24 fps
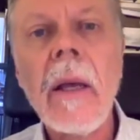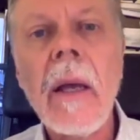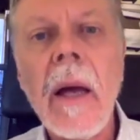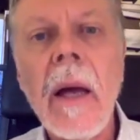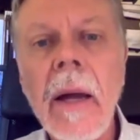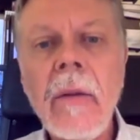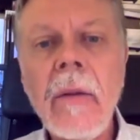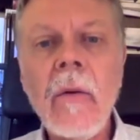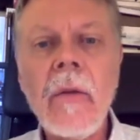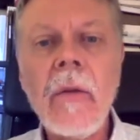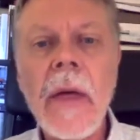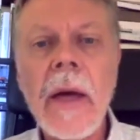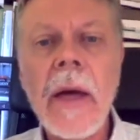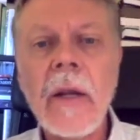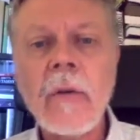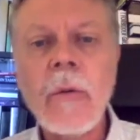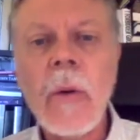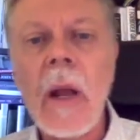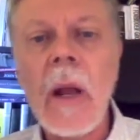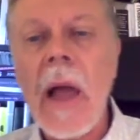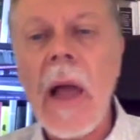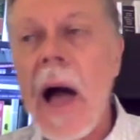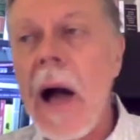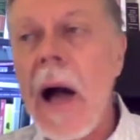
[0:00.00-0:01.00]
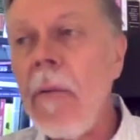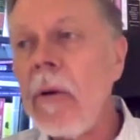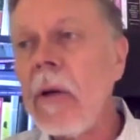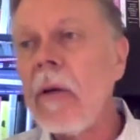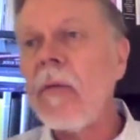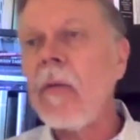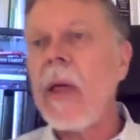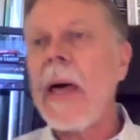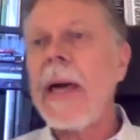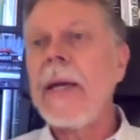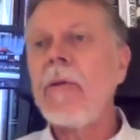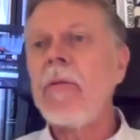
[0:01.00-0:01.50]
I would have
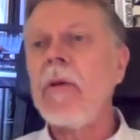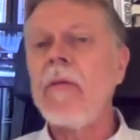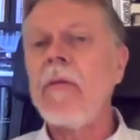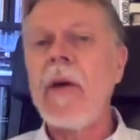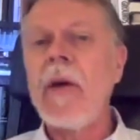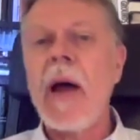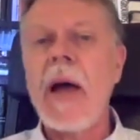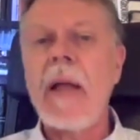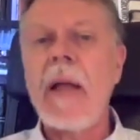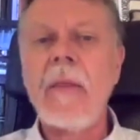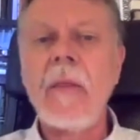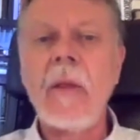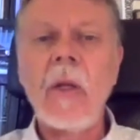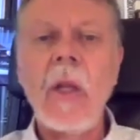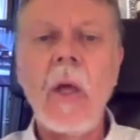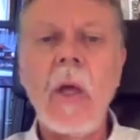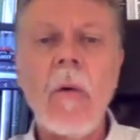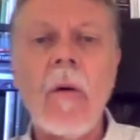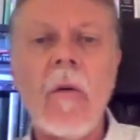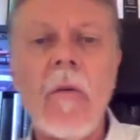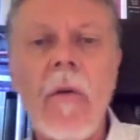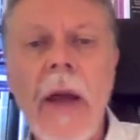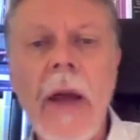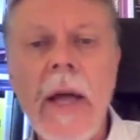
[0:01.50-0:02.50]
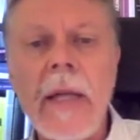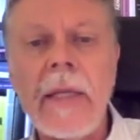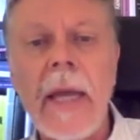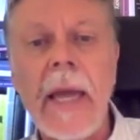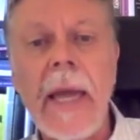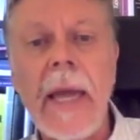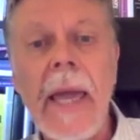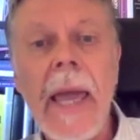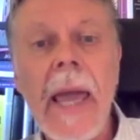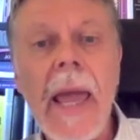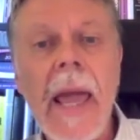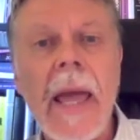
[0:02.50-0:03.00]
liked to have gotten the lower rent
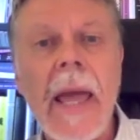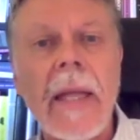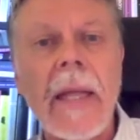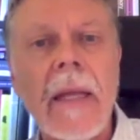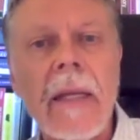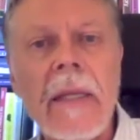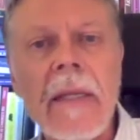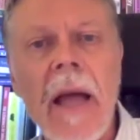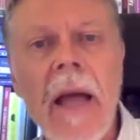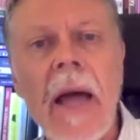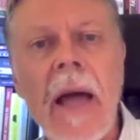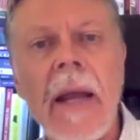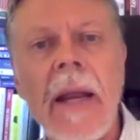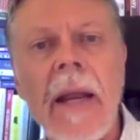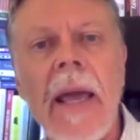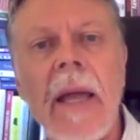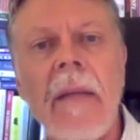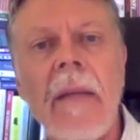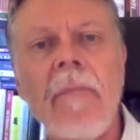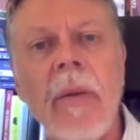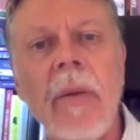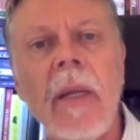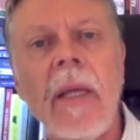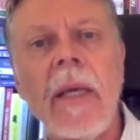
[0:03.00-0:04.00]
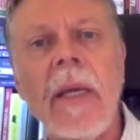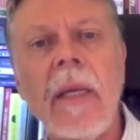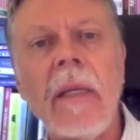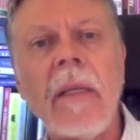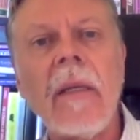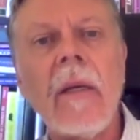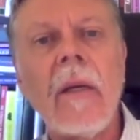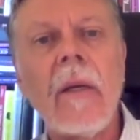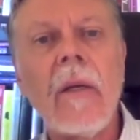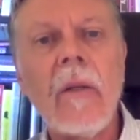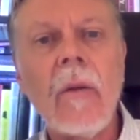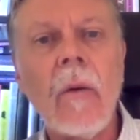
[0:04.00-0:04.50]
and not had plane
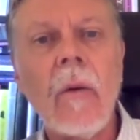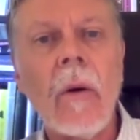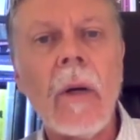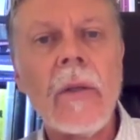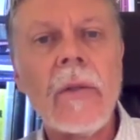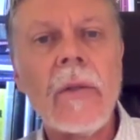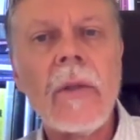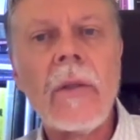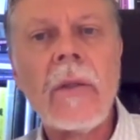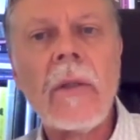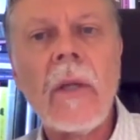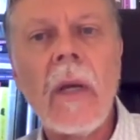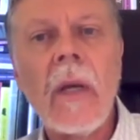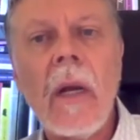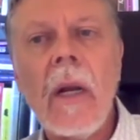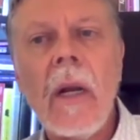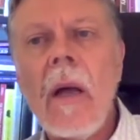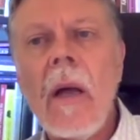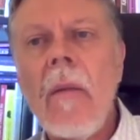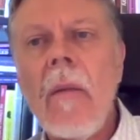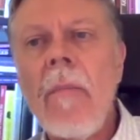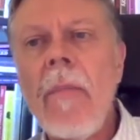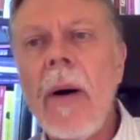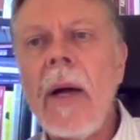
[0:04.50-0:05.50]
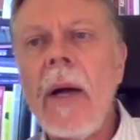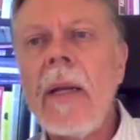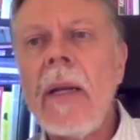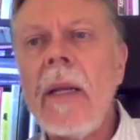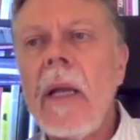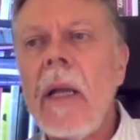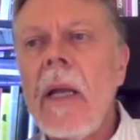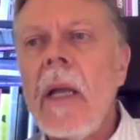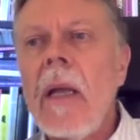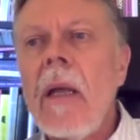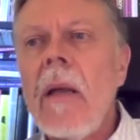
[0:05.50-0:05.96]
noises, but